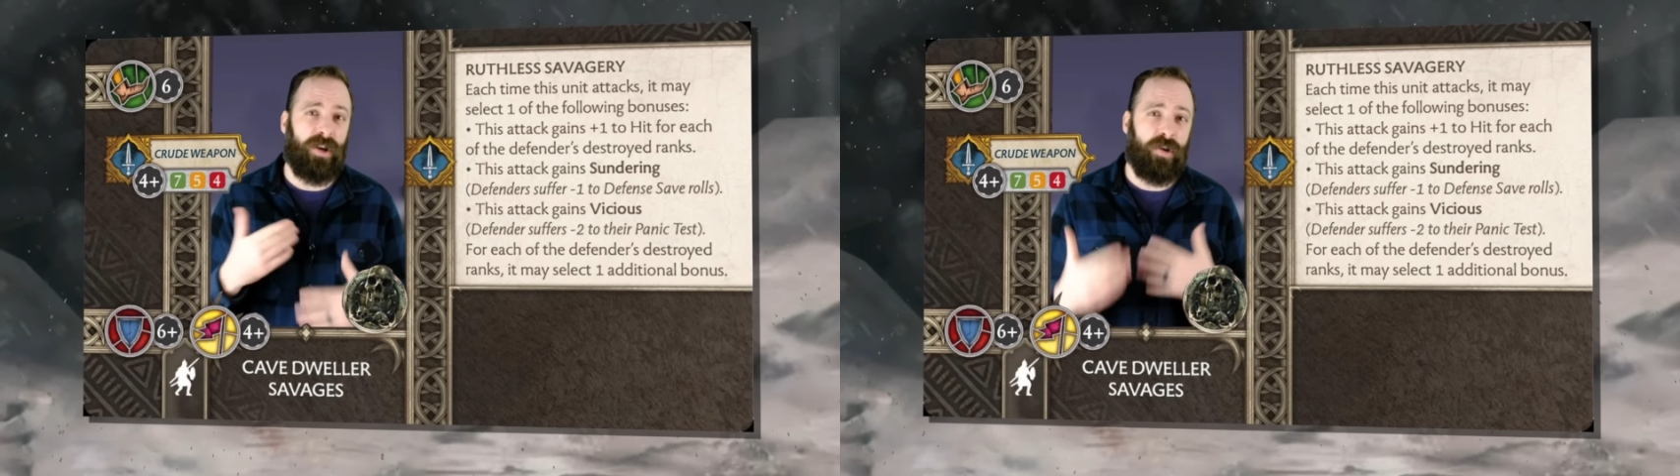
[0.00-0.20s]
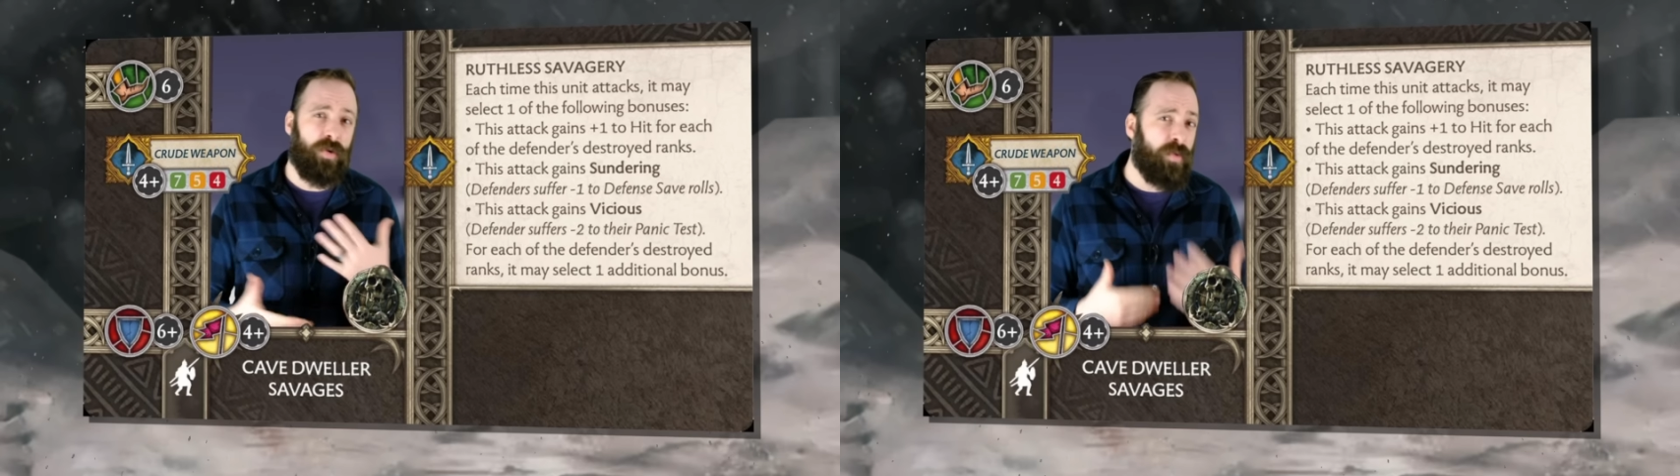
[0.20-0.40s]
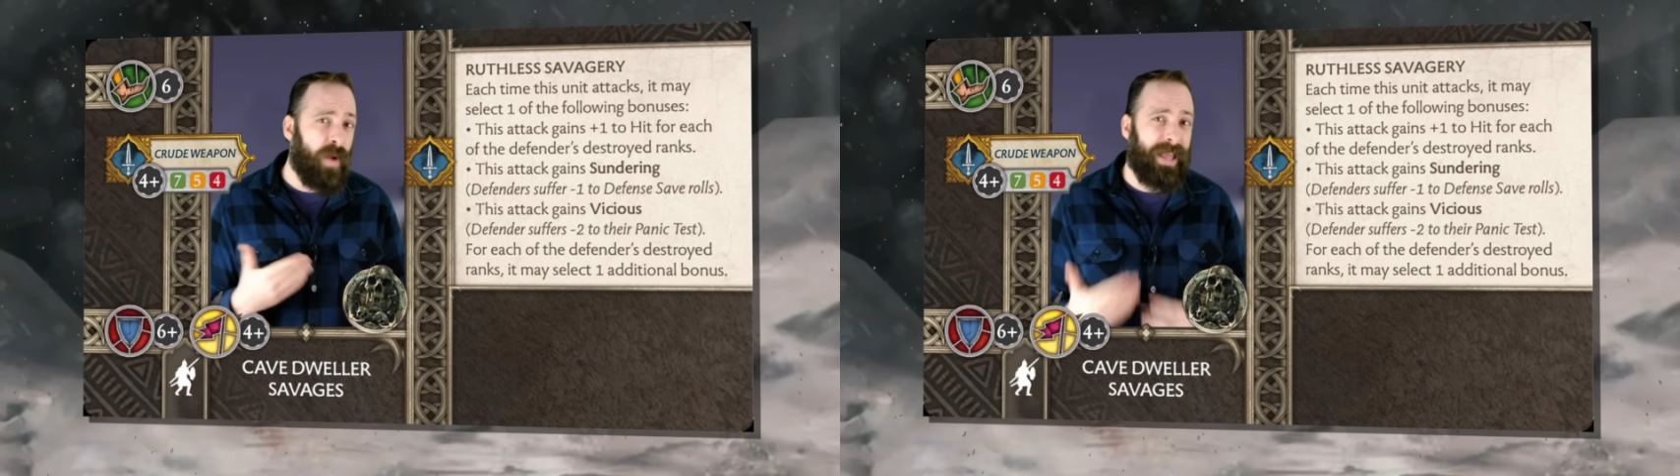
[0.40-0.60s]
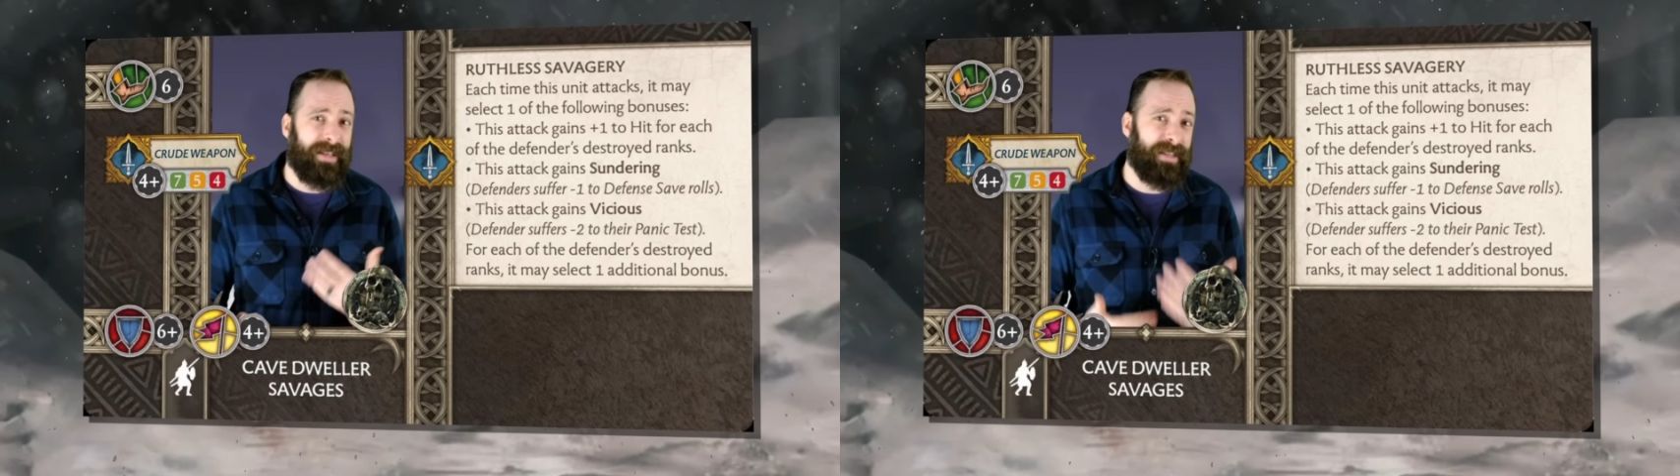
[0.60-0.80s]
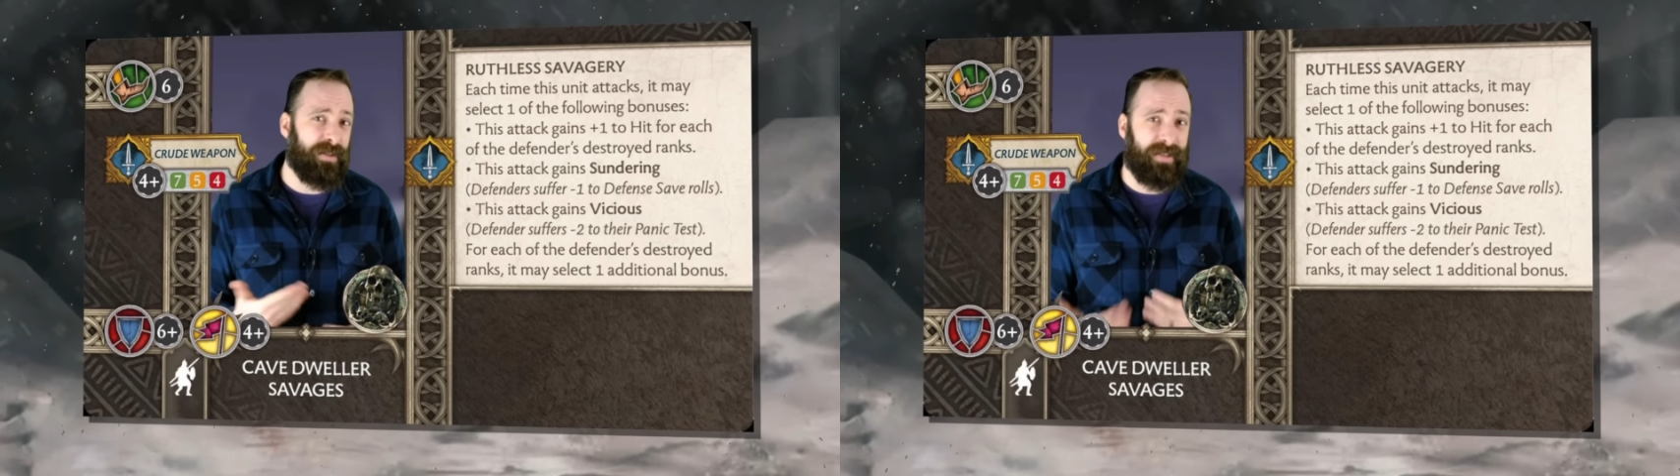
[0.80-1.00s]
new way to
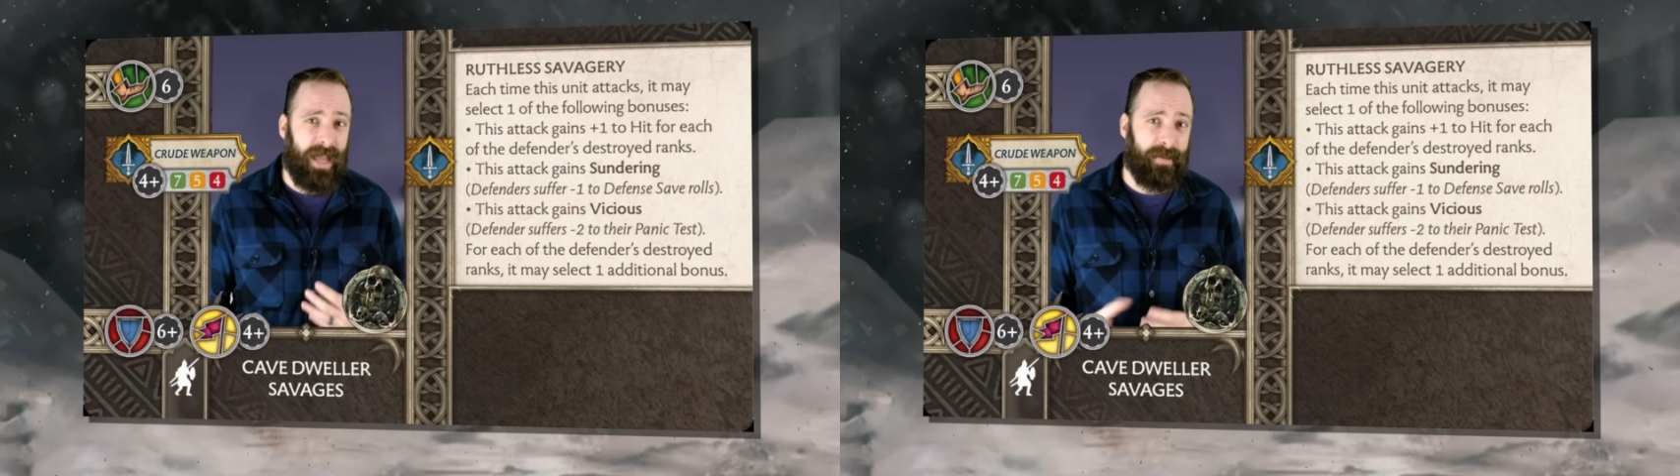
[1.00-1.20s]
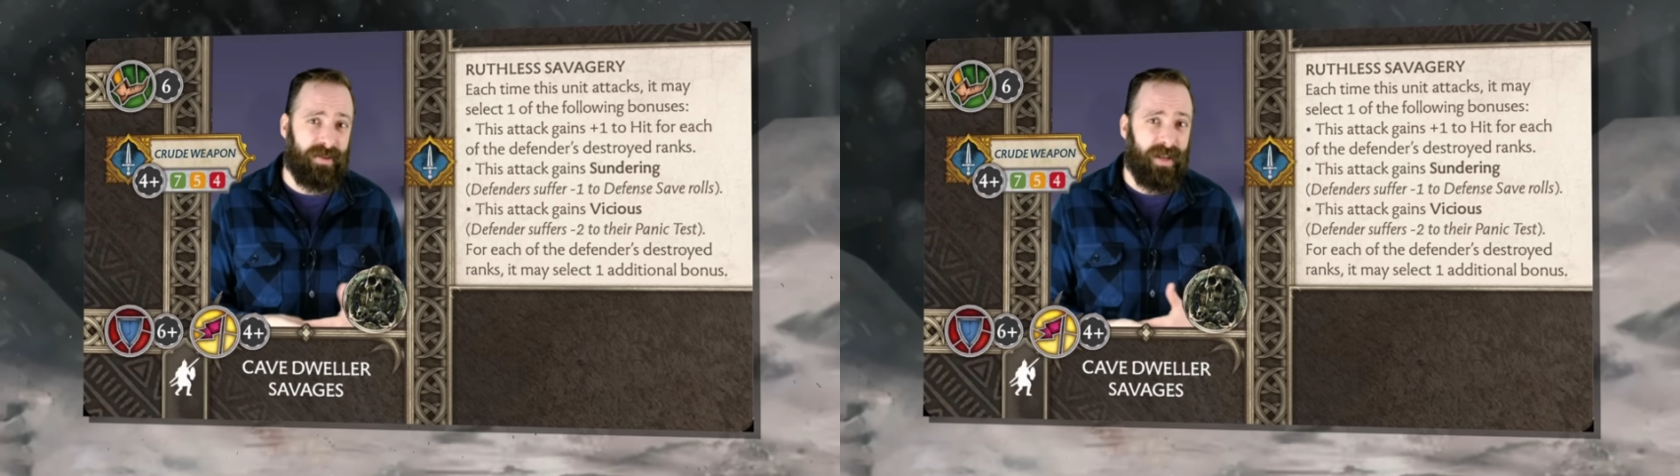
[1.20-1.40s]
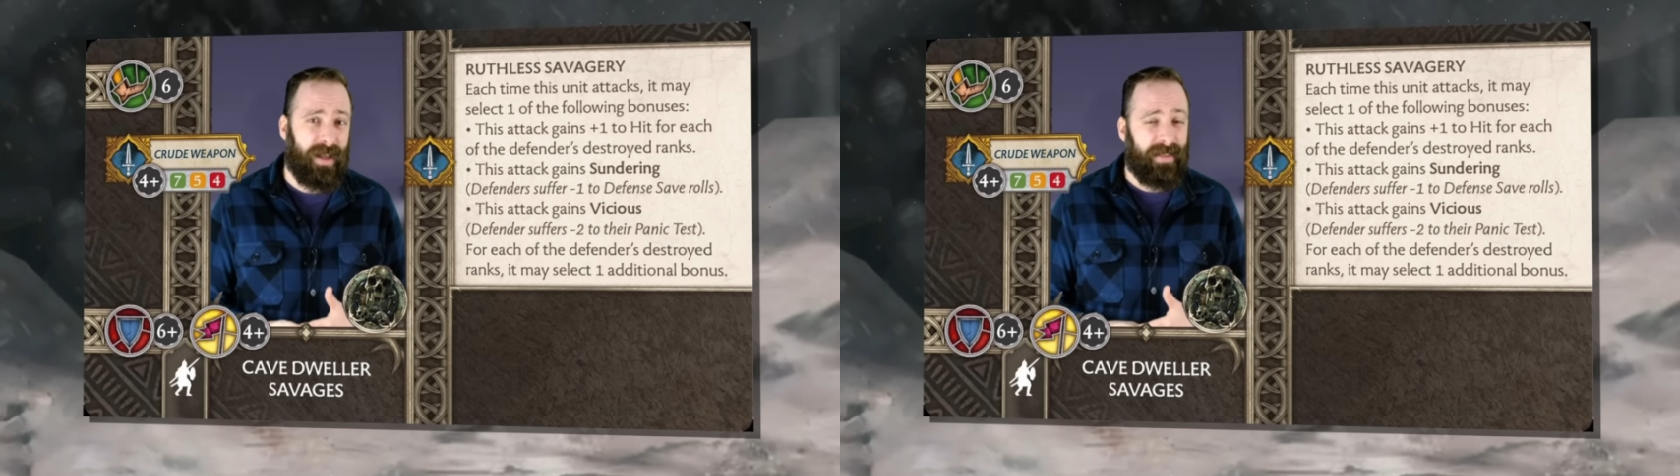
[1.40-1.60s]
deal damage